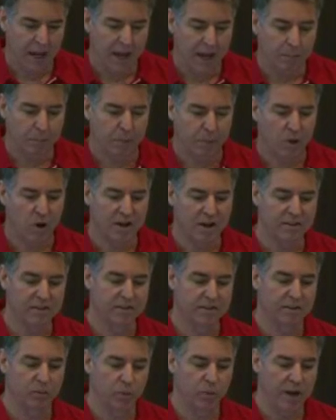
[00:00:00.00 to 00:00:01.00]
Our
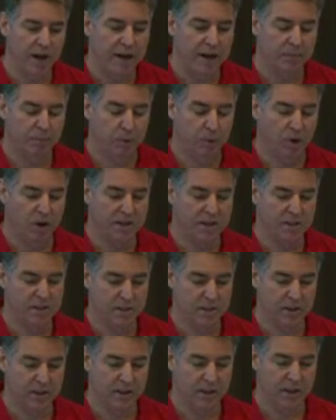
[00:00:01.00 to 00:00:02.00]
price, we are
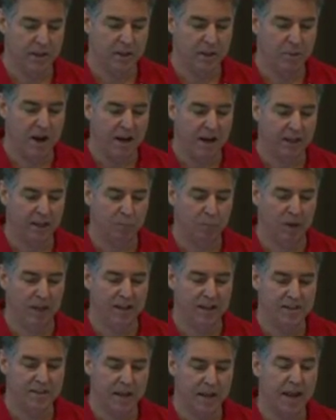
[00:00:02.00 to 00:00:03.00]
priced in the
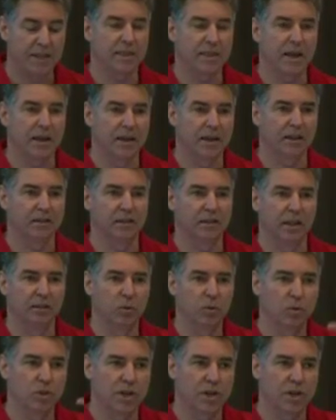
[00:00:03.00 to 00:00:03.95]
marketplace at that next level,